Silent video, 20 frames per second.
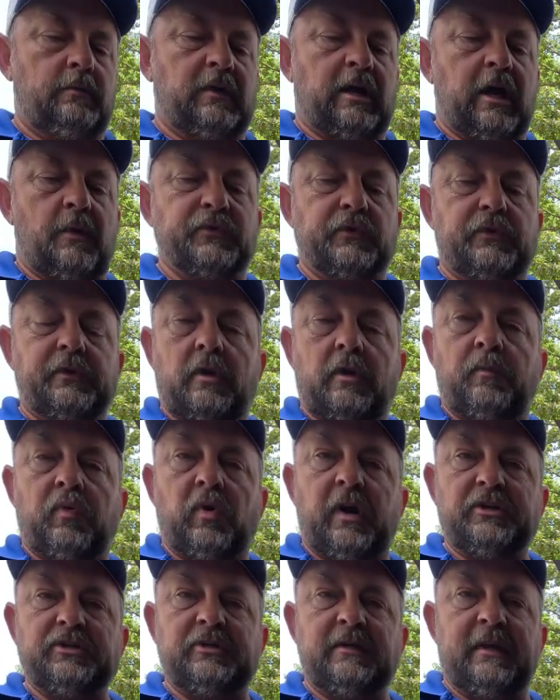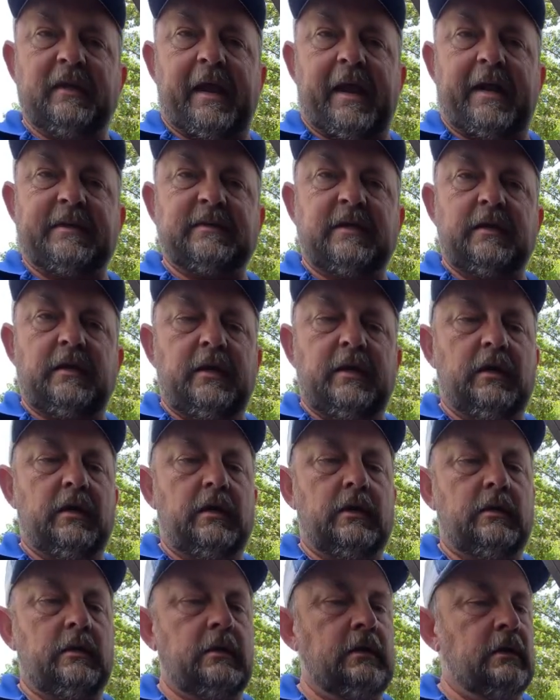Comes with a compression gasket
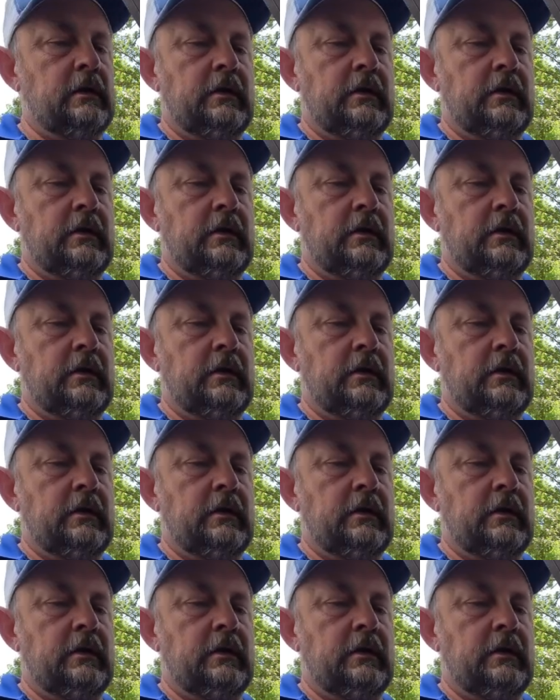here,